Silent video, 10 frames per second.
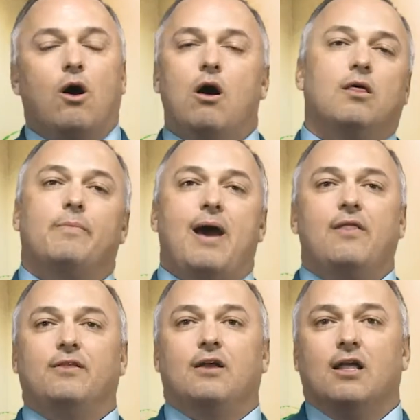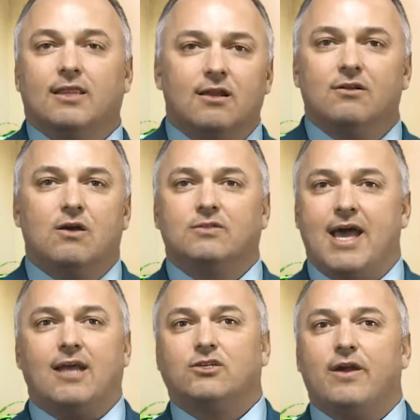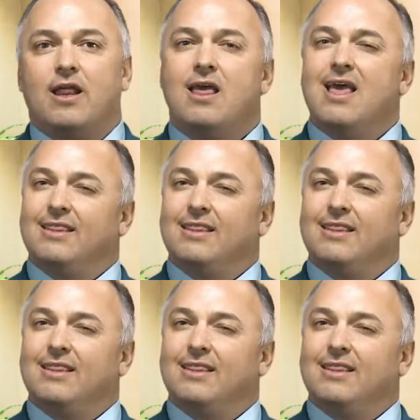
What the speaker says: all about a little known tax credit